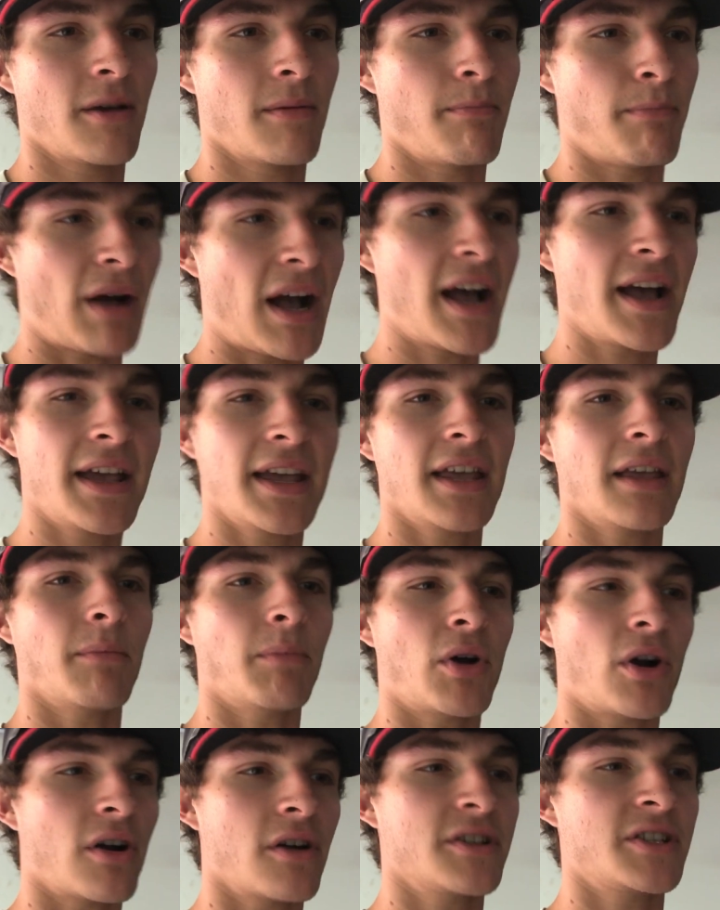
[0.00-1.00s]
buying
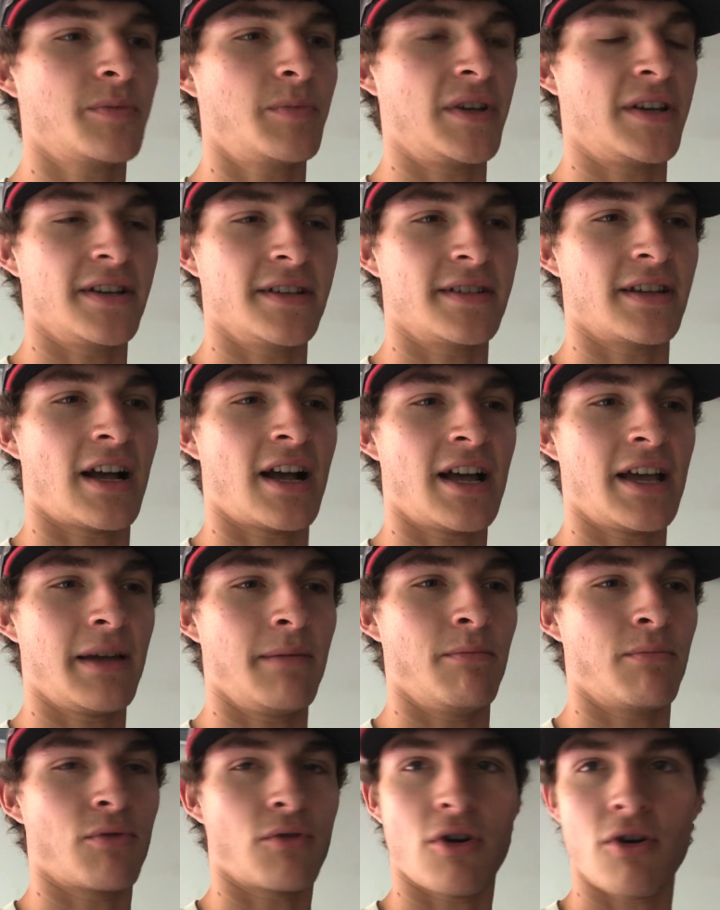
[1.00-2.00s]
parts because I
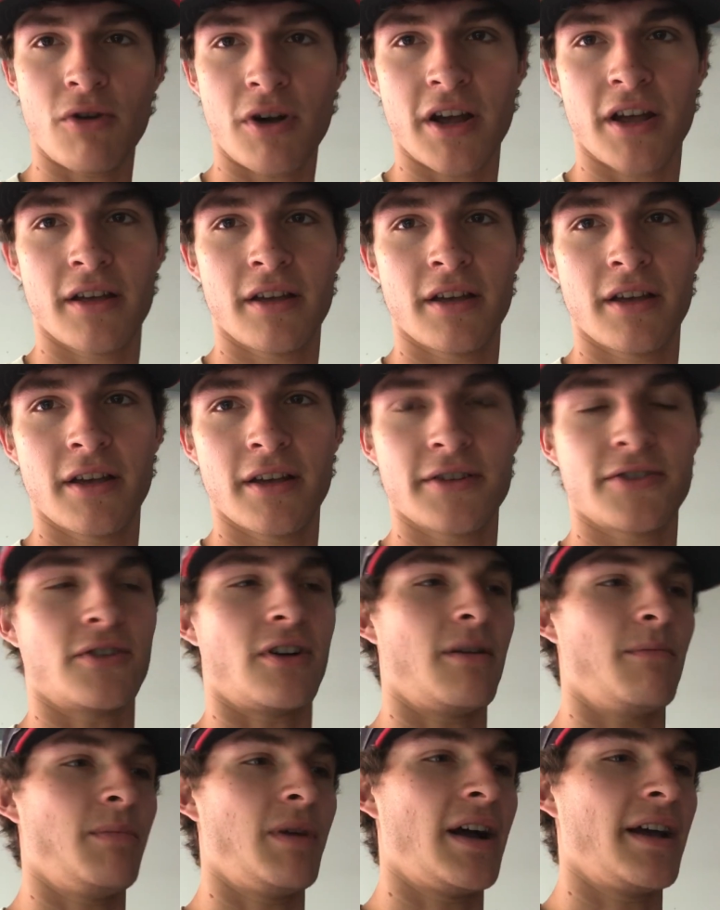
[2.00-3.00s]
am broke,
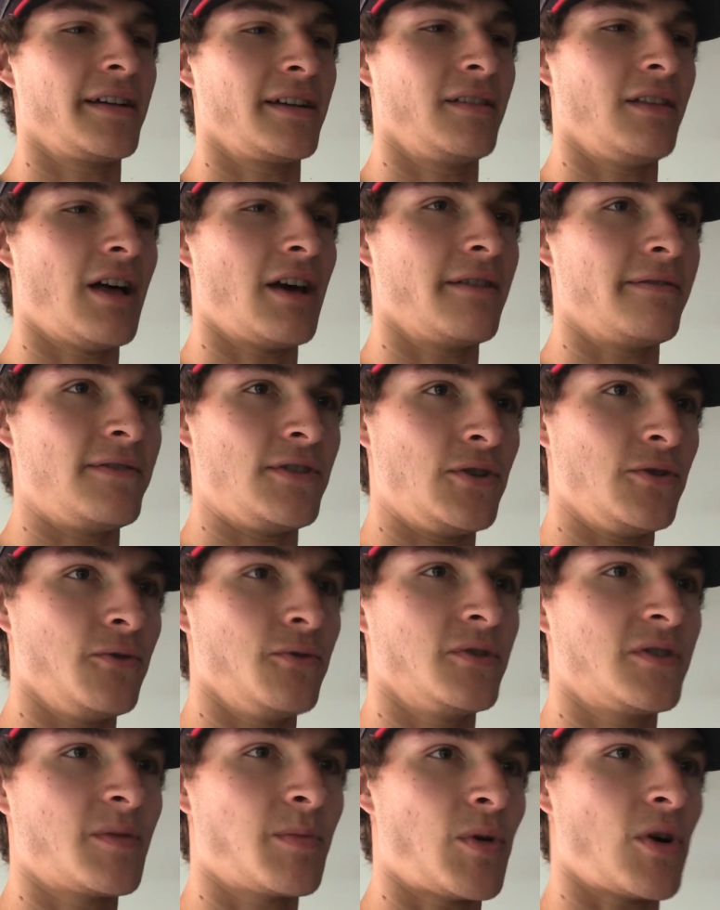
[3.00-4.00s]
so I'm buying a lot of
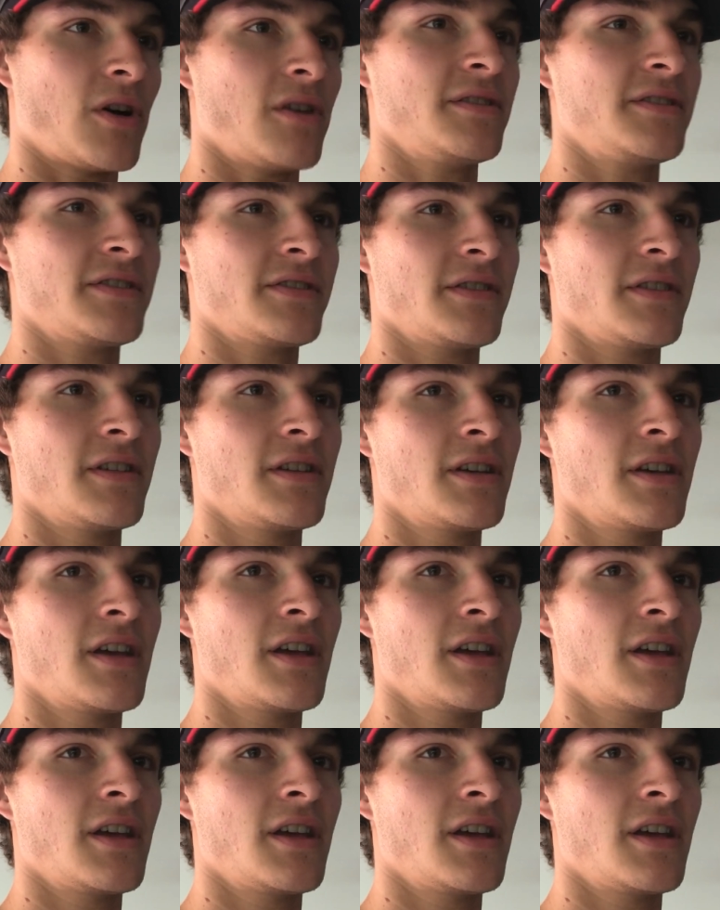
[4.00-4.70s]
used parts.